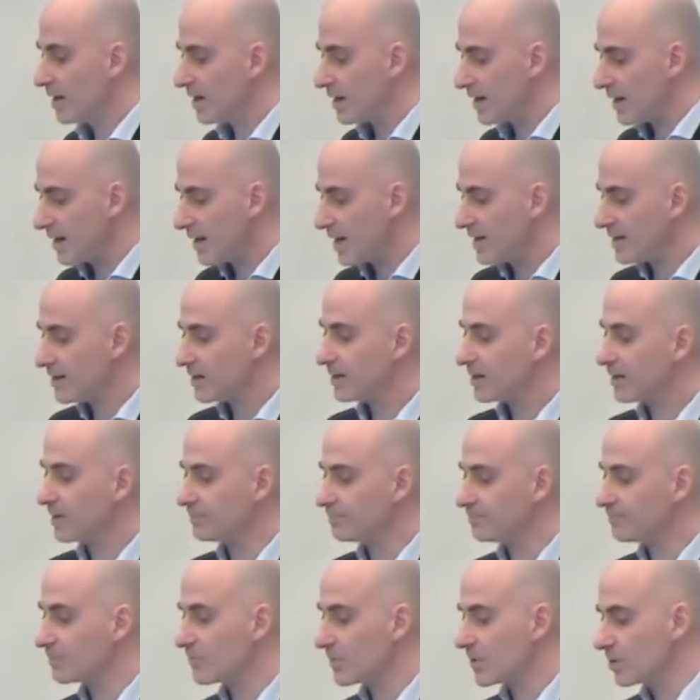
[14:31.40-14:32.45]
and
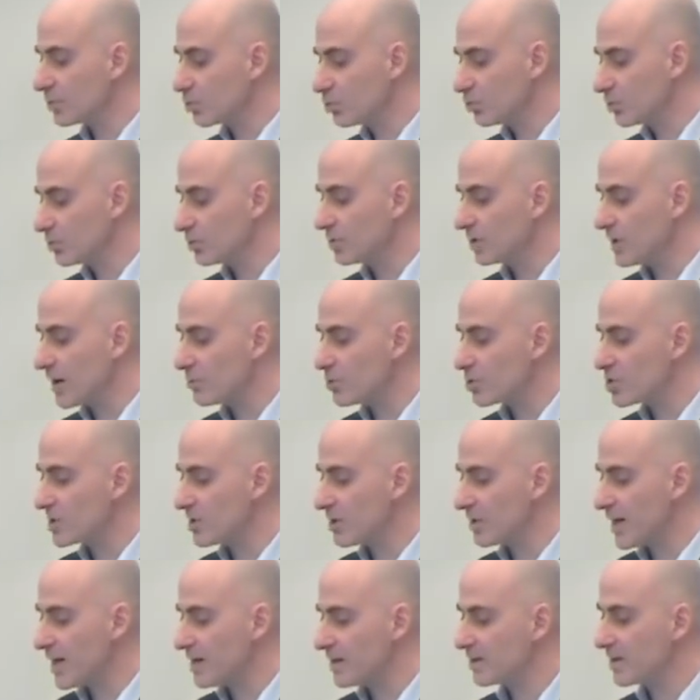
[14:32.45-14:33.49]
to
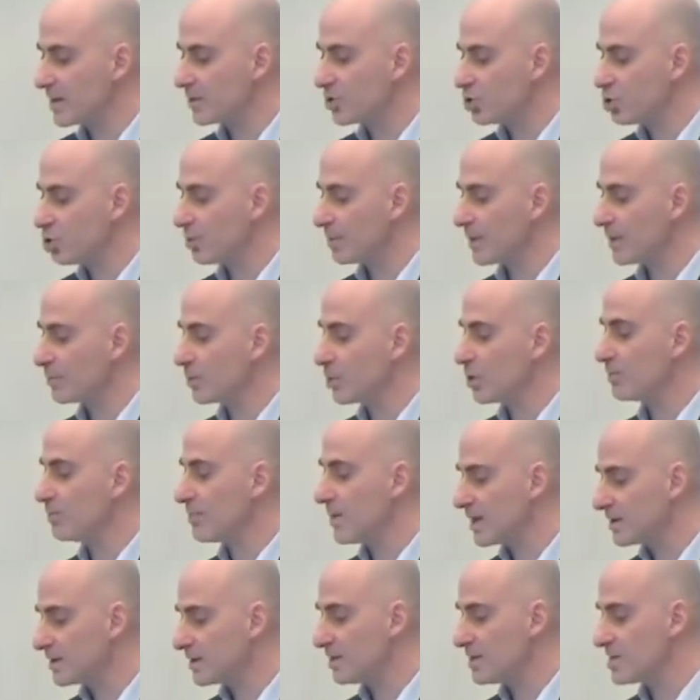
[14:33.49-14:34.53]
demonstrate a durable
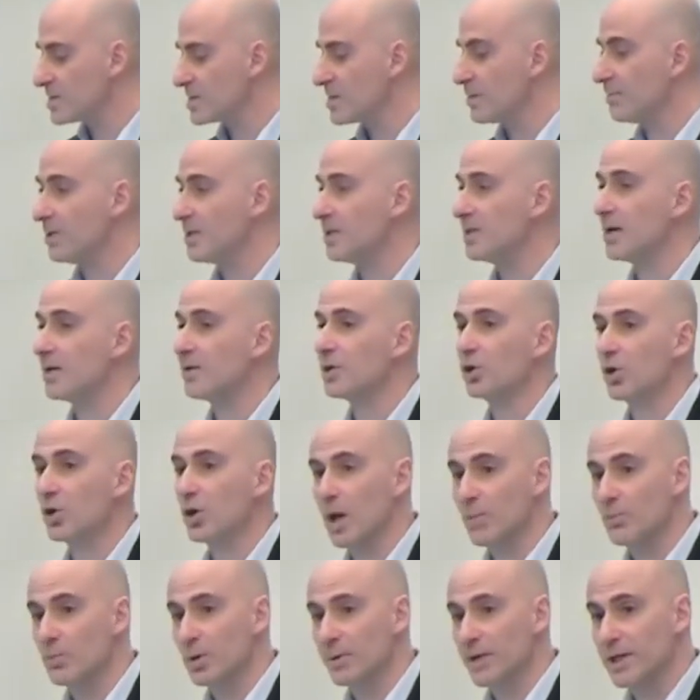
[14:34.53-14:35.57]
multidisciplinary
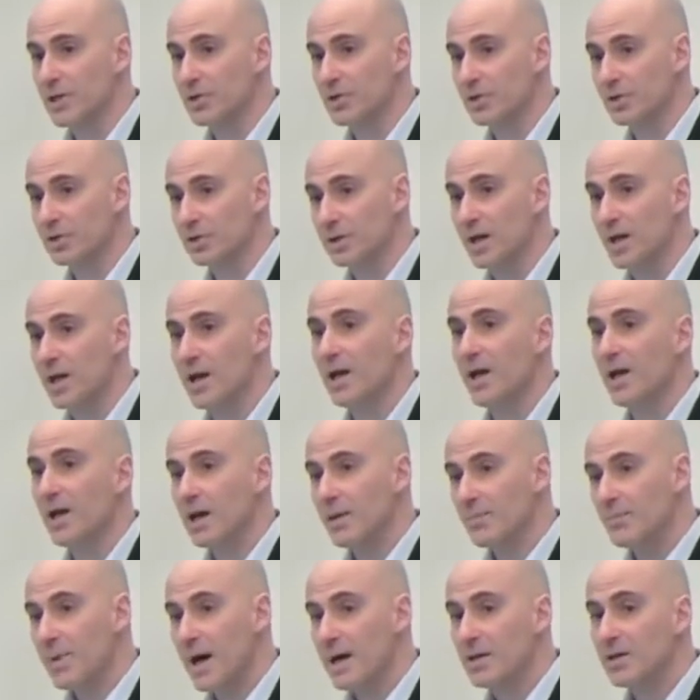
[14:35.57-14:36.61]
collaboration
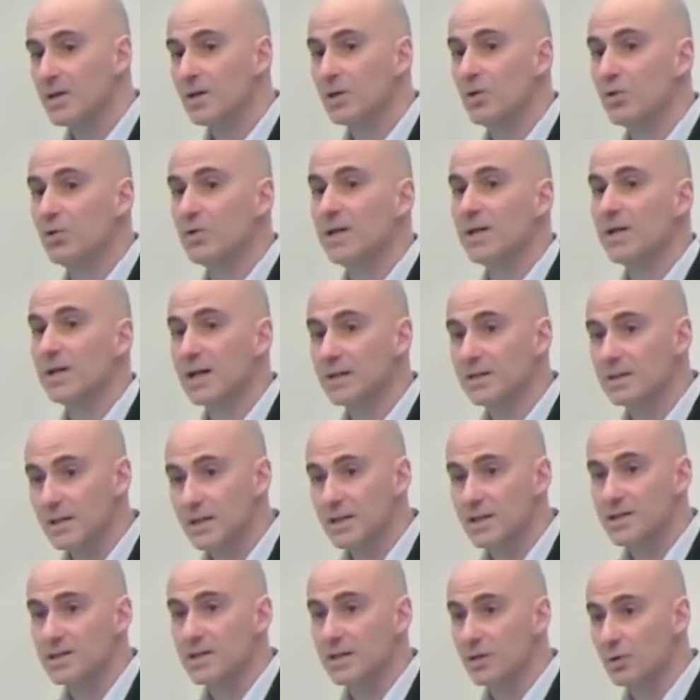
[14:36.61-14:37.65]
by including at
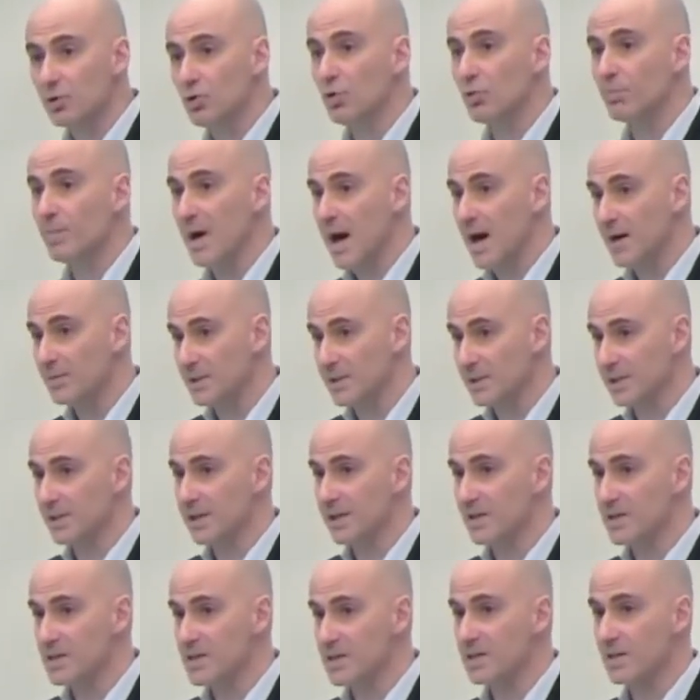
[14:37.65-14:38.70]
least two
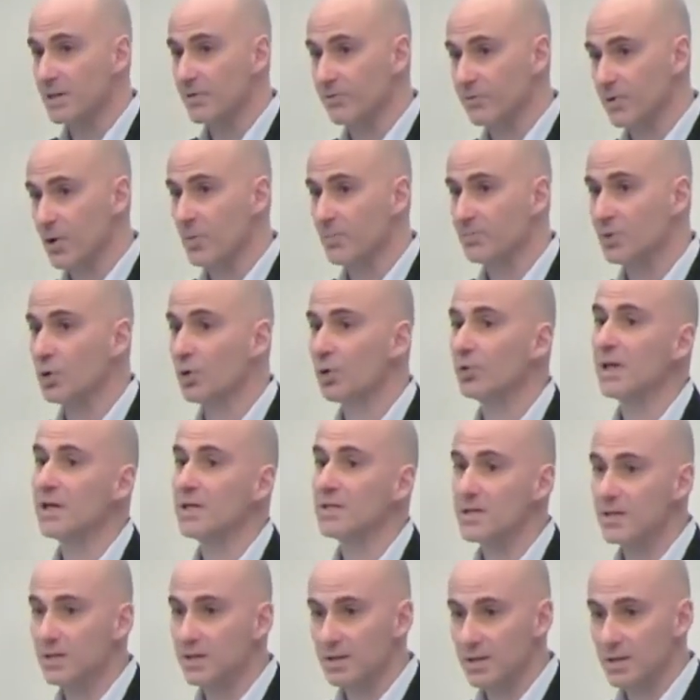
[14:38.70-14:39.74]
partners from
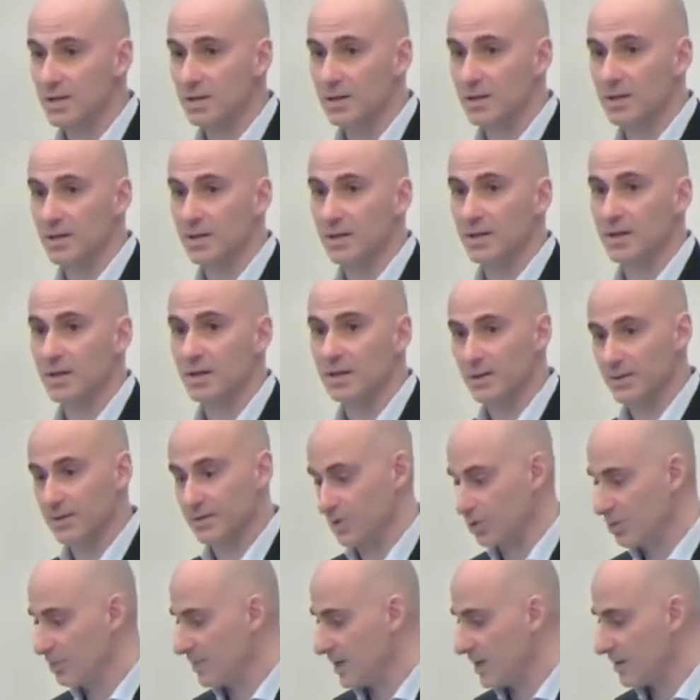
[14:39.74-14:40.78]
non-ICT uh,
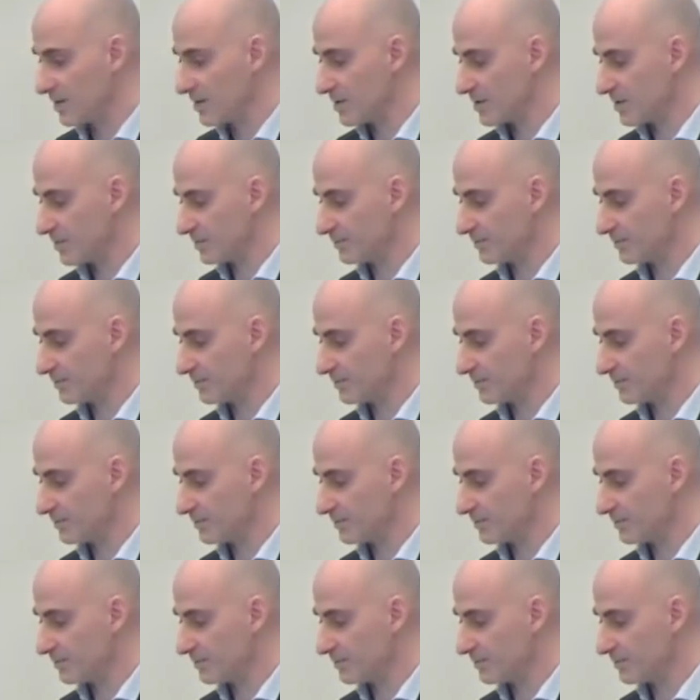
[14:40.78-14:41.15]
domains.